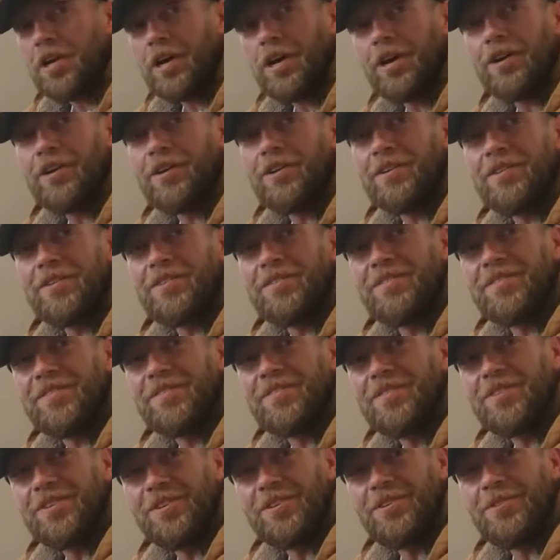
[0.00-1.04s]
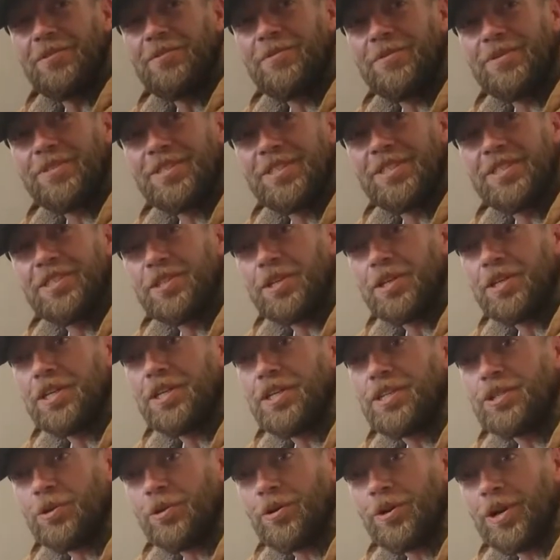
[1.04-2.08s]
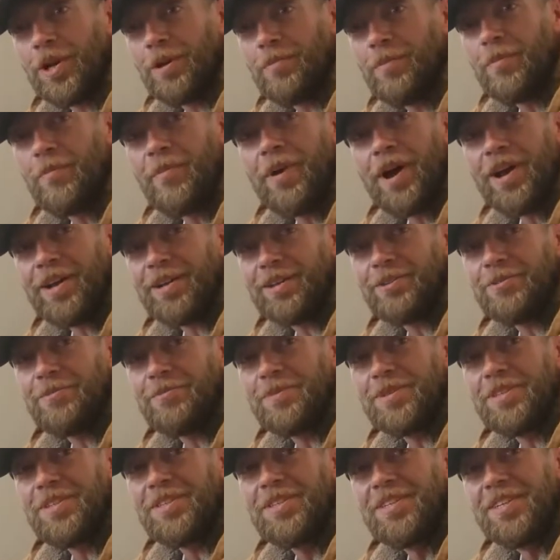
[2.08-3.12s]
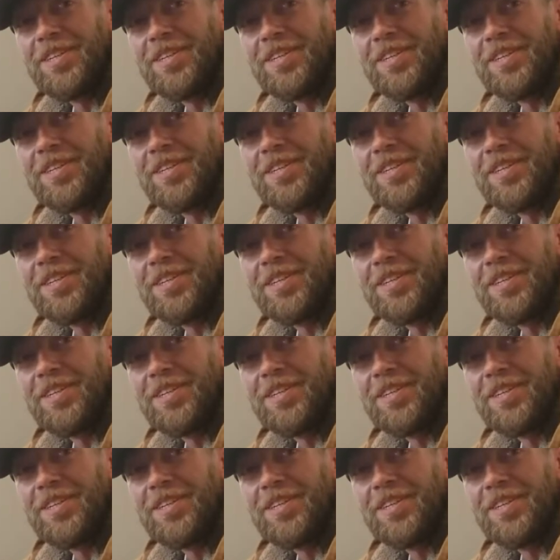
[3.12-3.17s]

it off. And he said, and he started coming back to me.